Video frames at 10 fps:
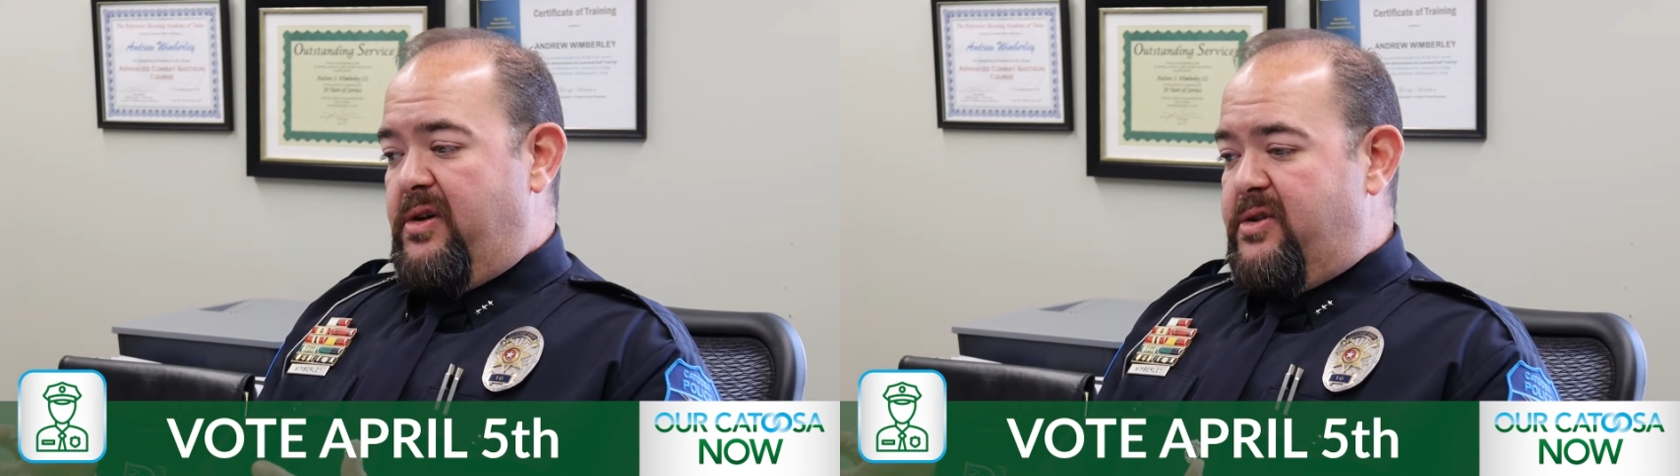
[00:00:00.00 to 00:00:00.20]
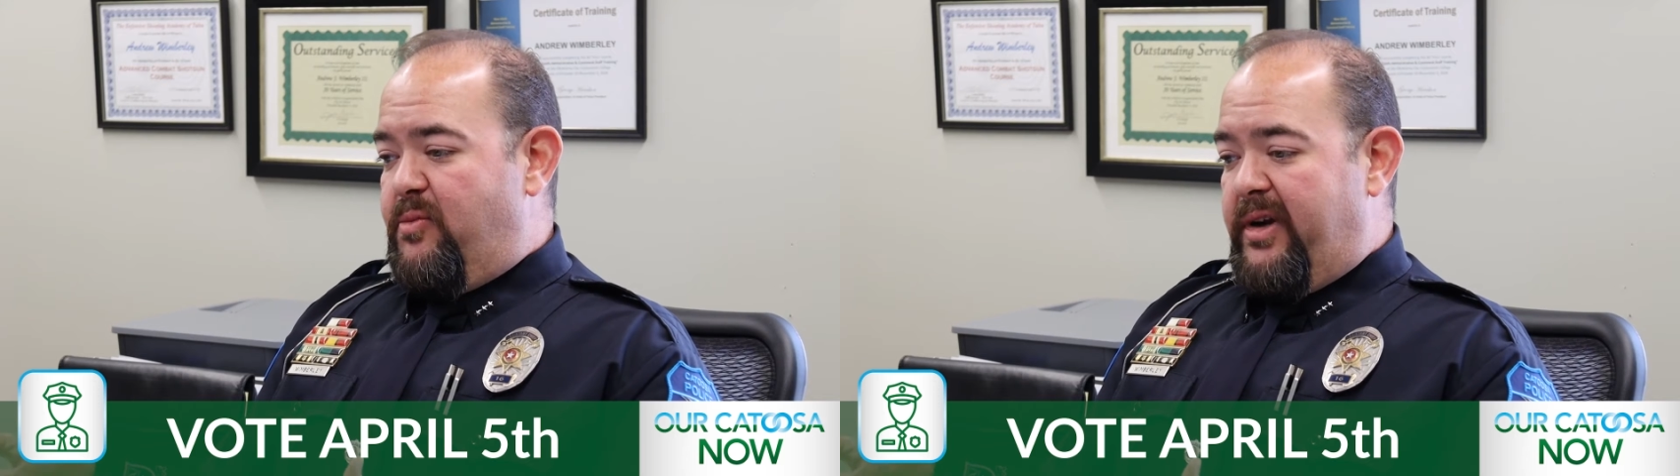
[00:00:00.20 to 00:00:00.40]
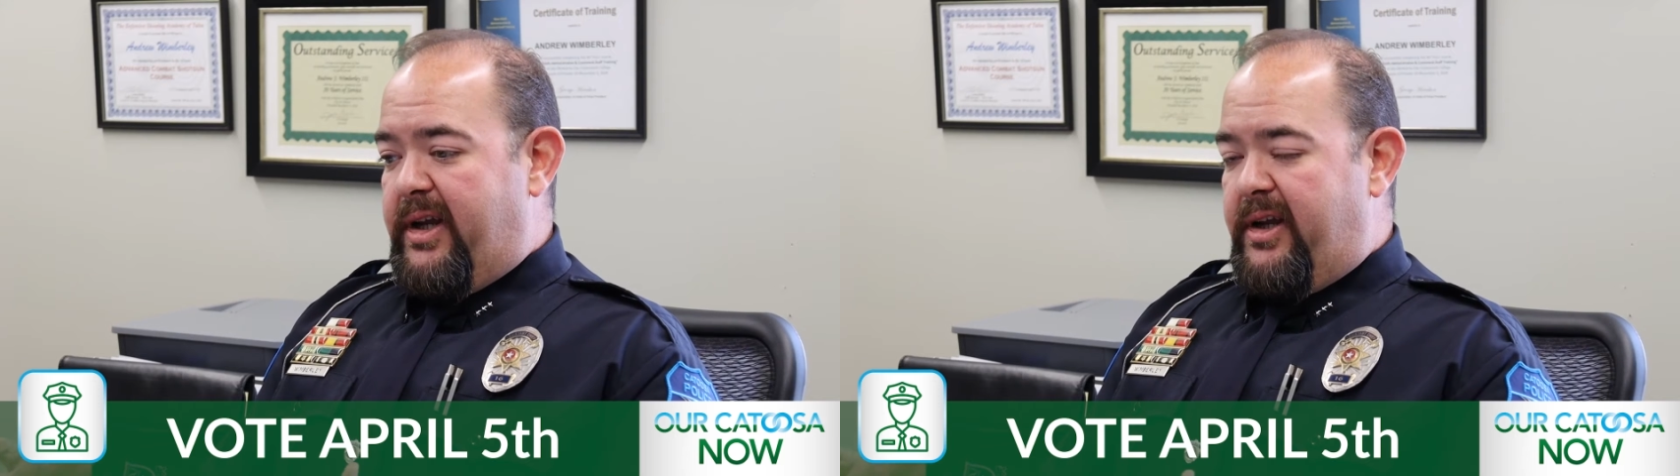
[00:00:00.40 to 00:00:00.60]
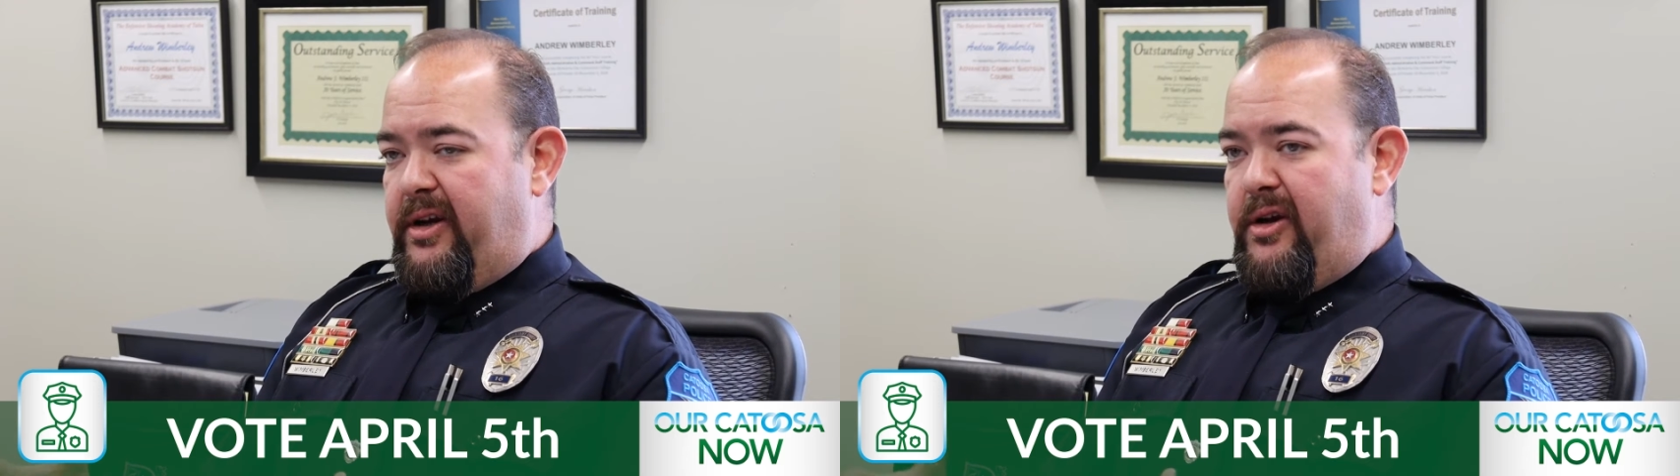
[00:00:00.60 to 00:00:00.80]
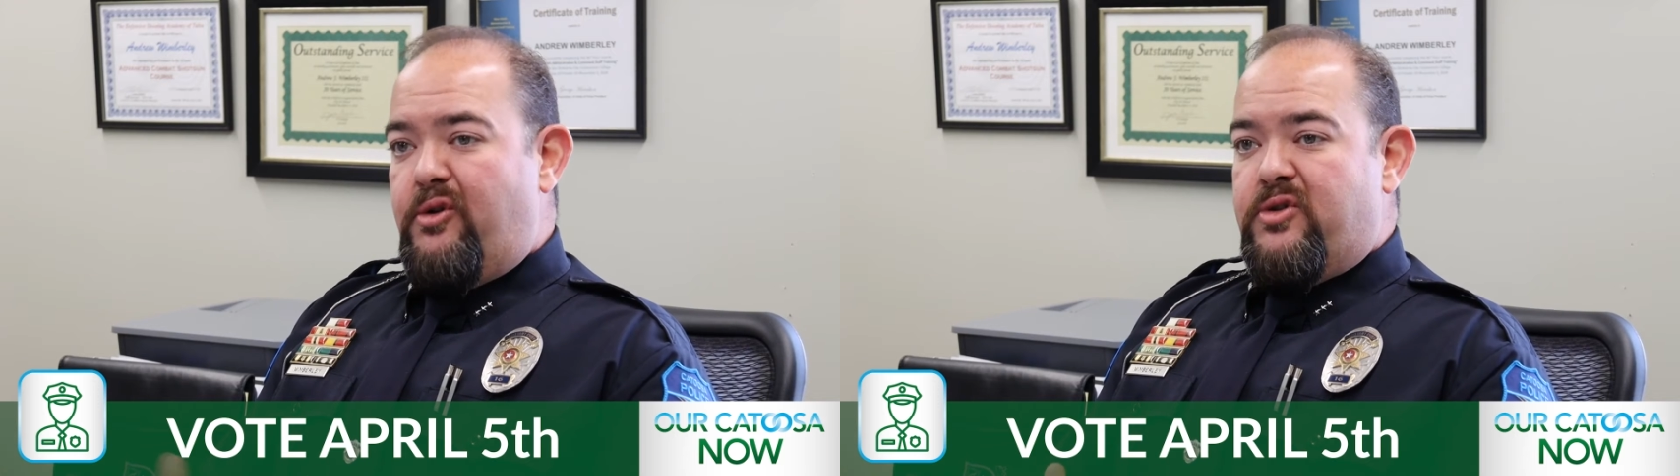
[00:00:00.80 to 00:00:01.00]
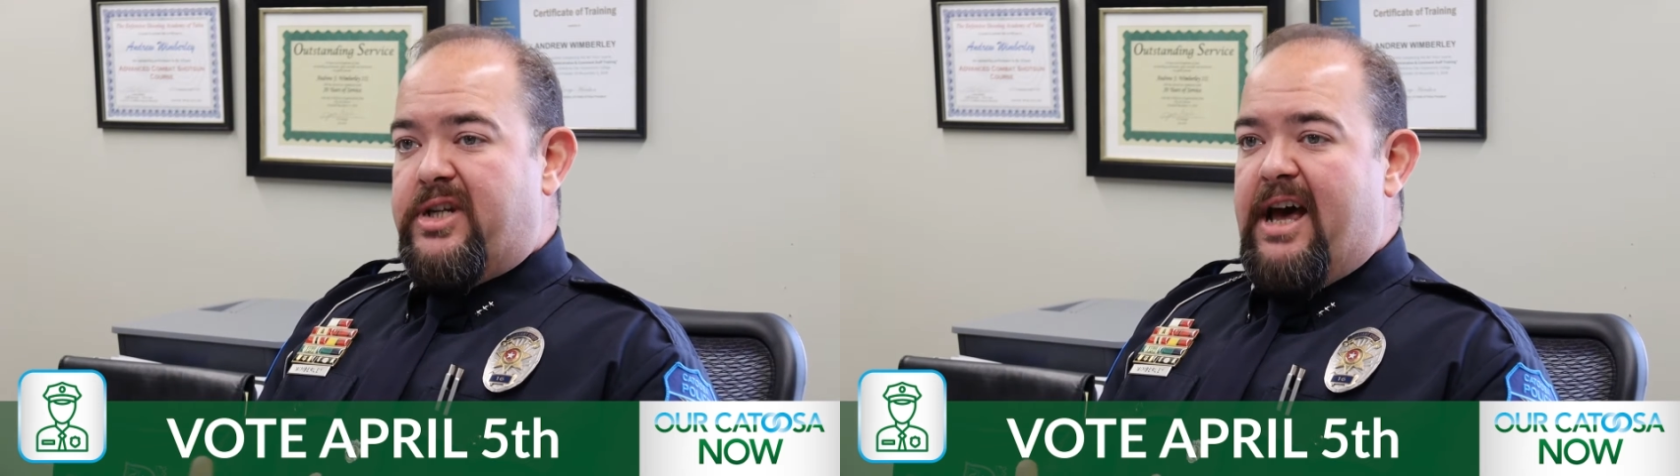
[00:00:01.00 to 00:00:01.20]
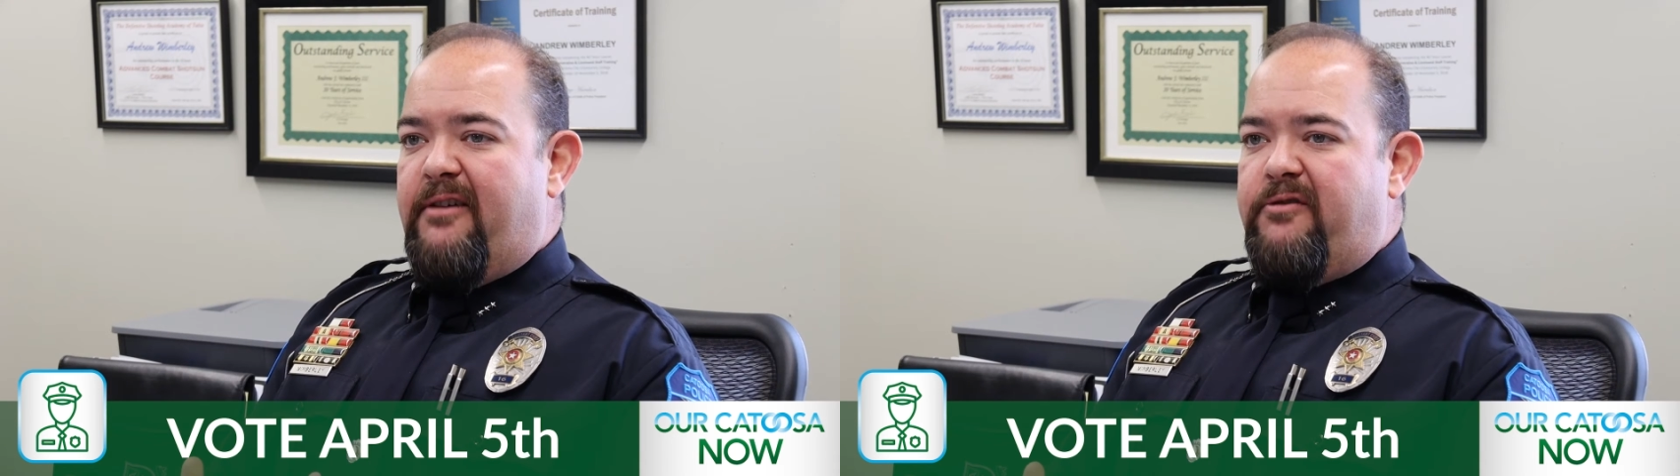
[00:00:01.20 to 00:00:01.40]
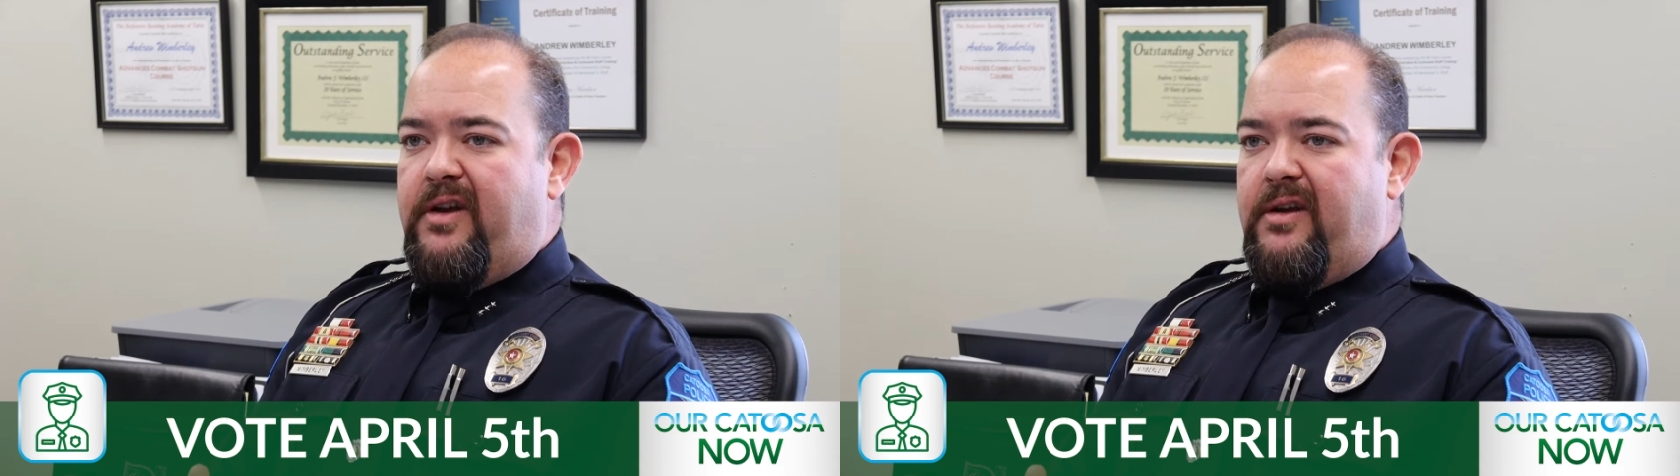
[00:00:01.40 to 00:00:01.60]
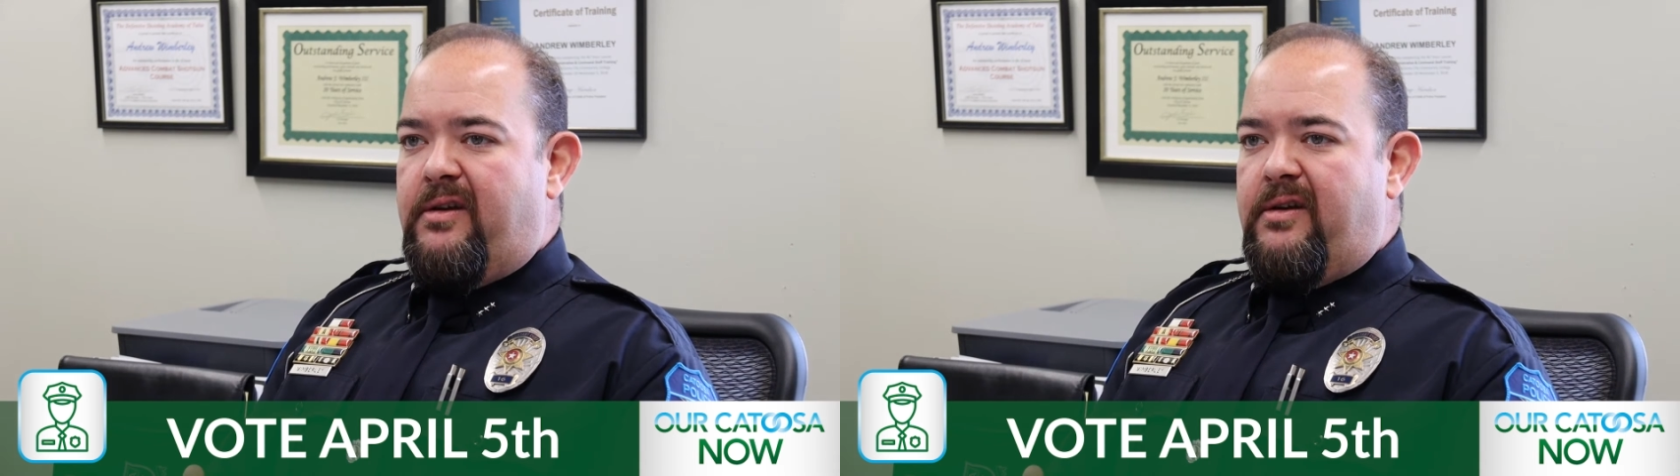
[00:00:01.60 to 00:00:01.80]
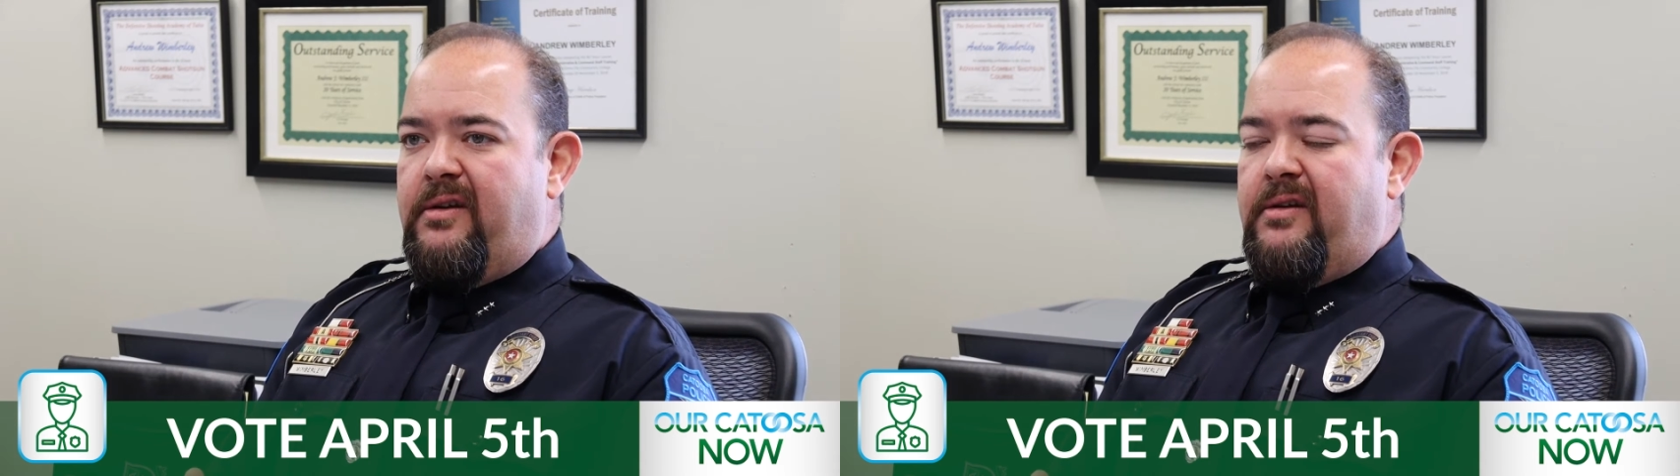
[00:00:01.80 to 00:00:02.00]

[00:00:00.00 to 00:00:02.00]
as bringing new staff in.